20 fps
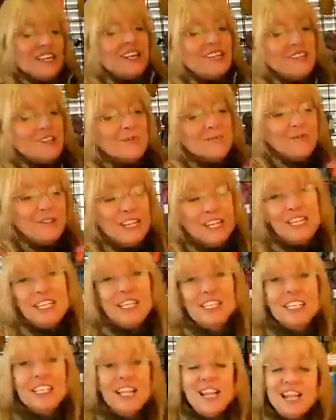
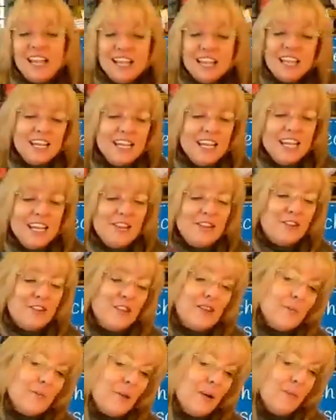colorways in either
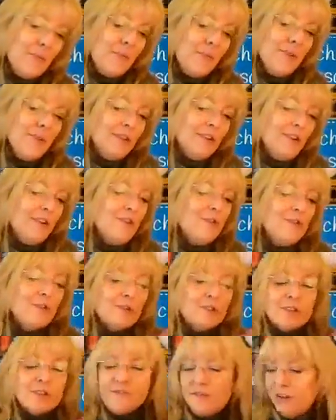the purple
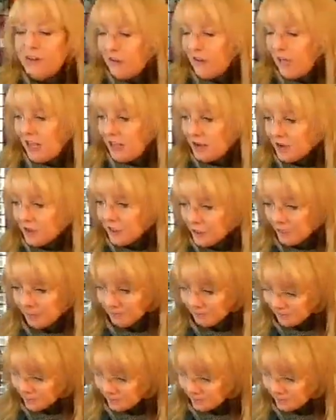or the fall colors.